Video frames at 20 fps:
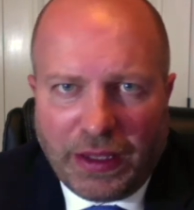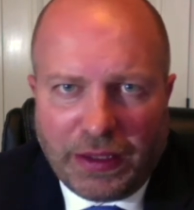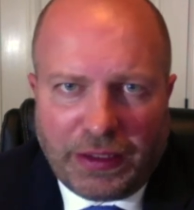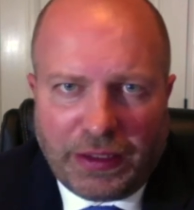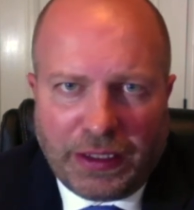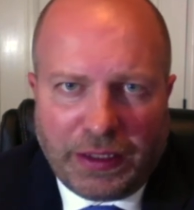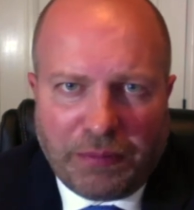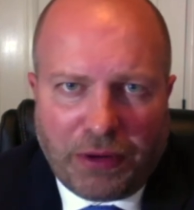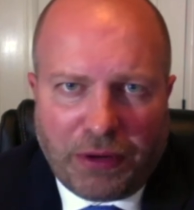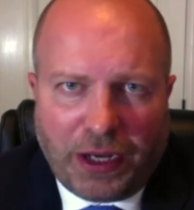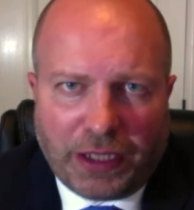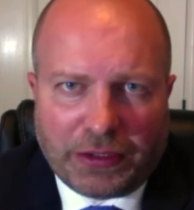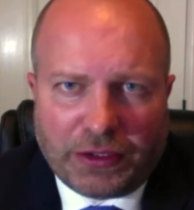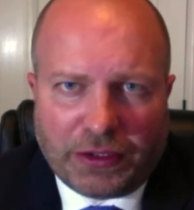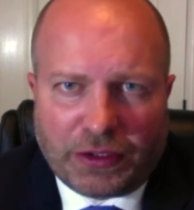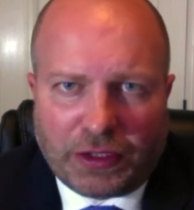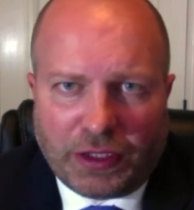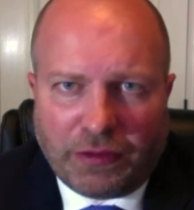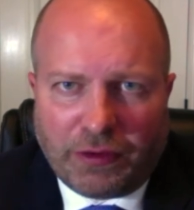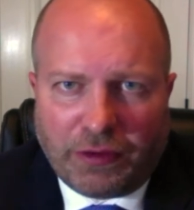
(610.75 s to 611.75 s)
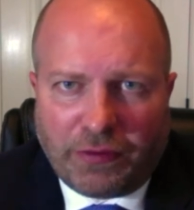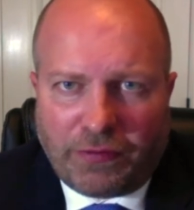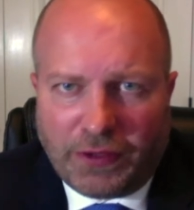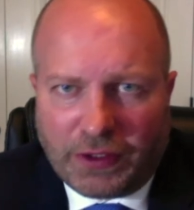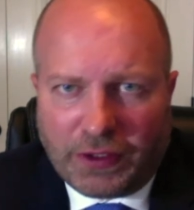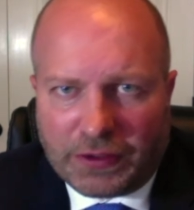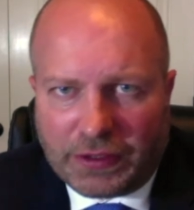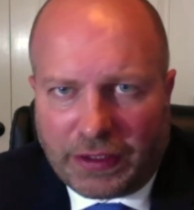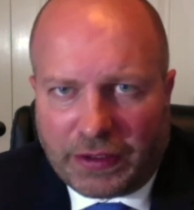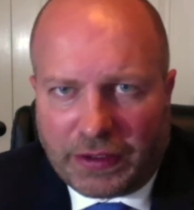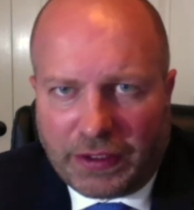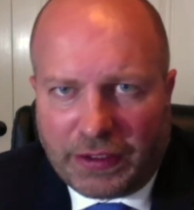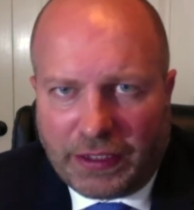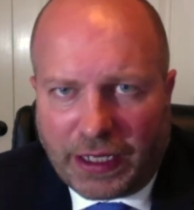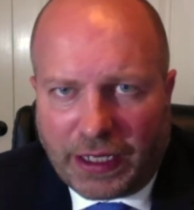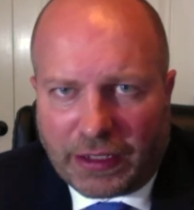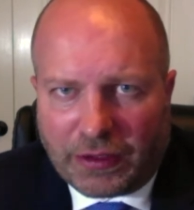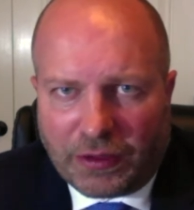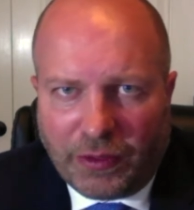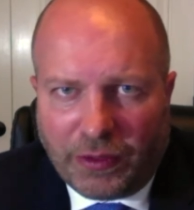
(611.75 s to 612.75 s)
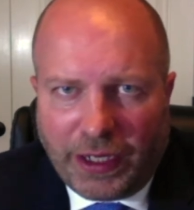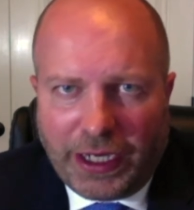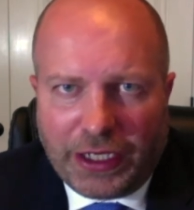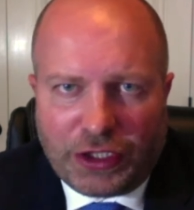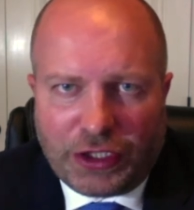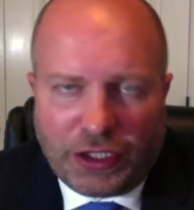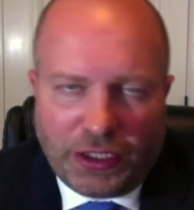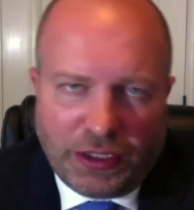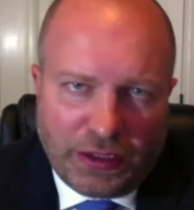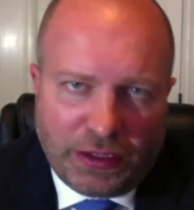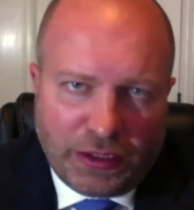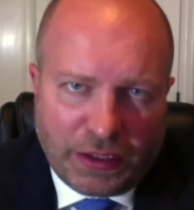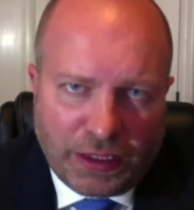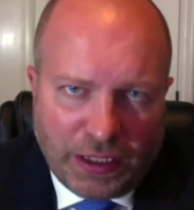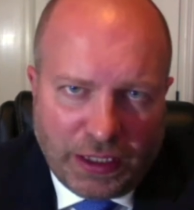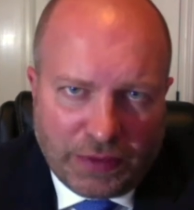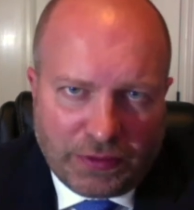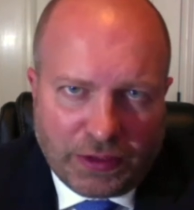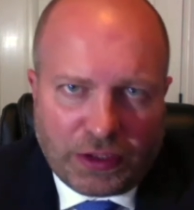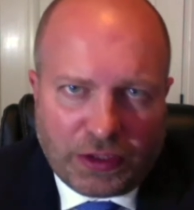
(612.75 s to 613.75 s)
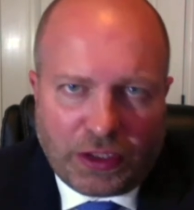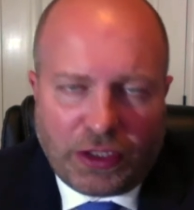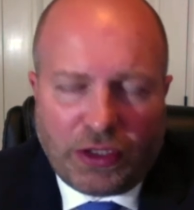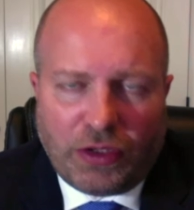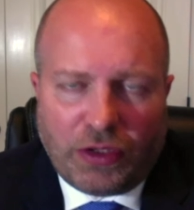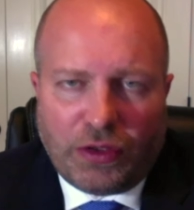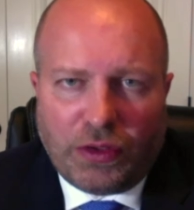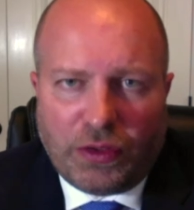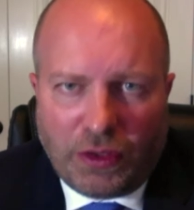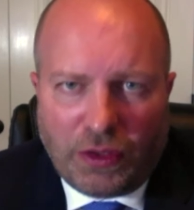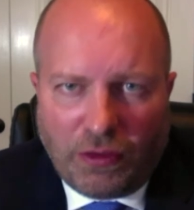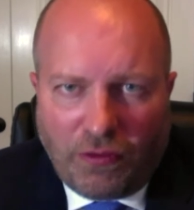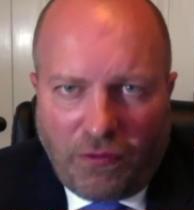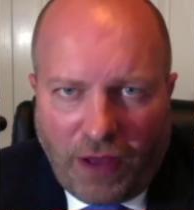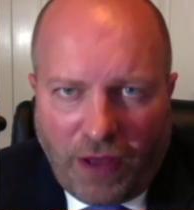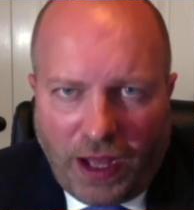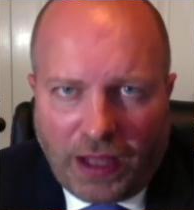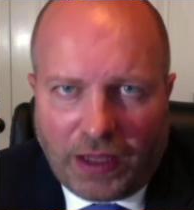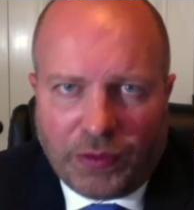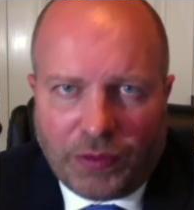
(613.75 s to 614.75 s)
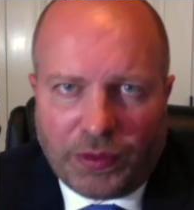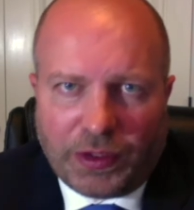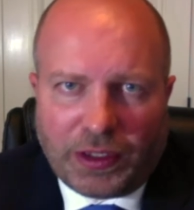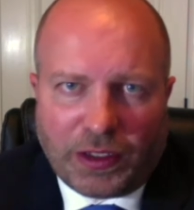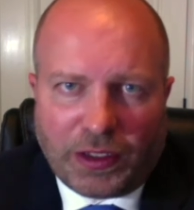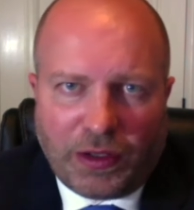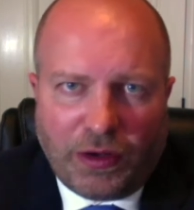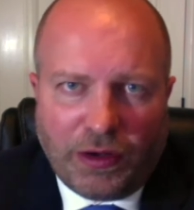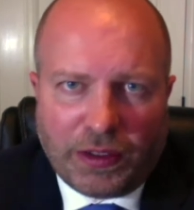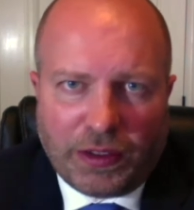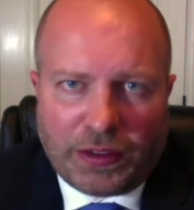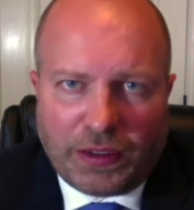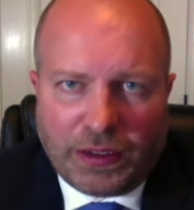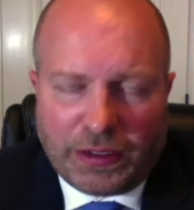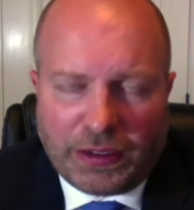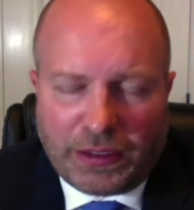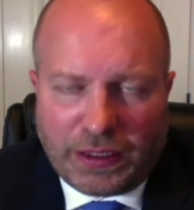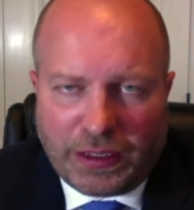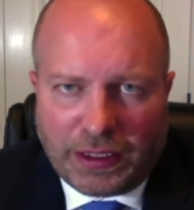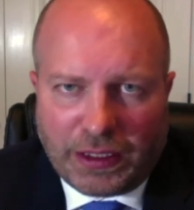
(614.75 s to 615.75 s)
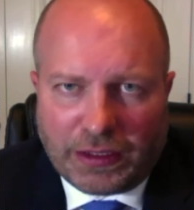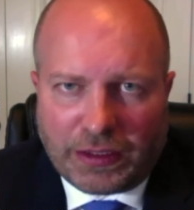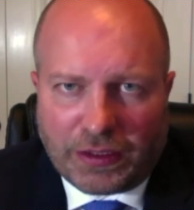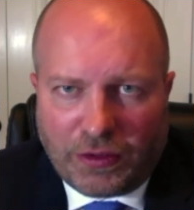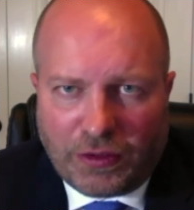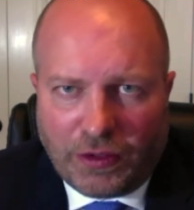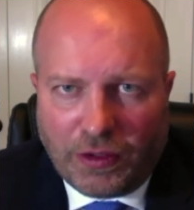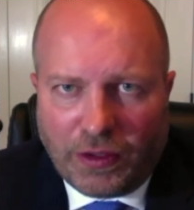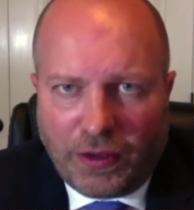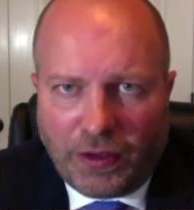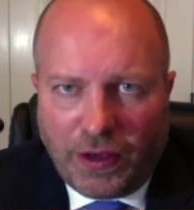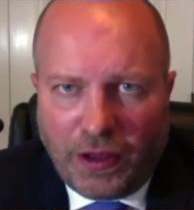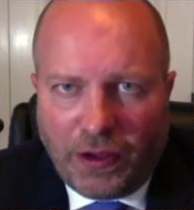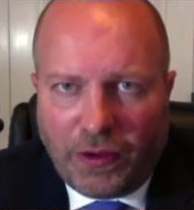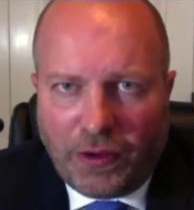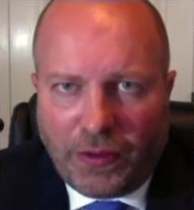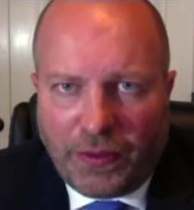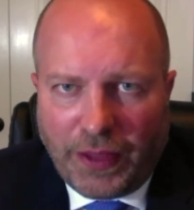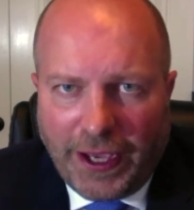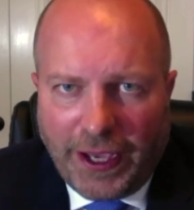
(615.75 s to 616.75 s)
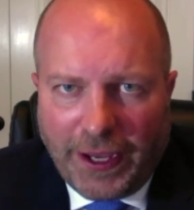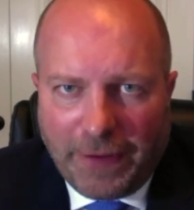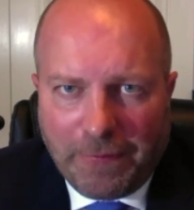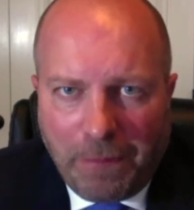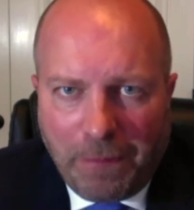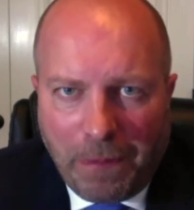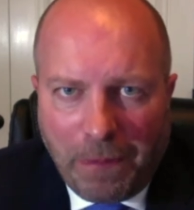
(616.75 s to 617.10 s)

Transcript: The process server fills out the declaration, gives it to you, you file it with the court to let the court know that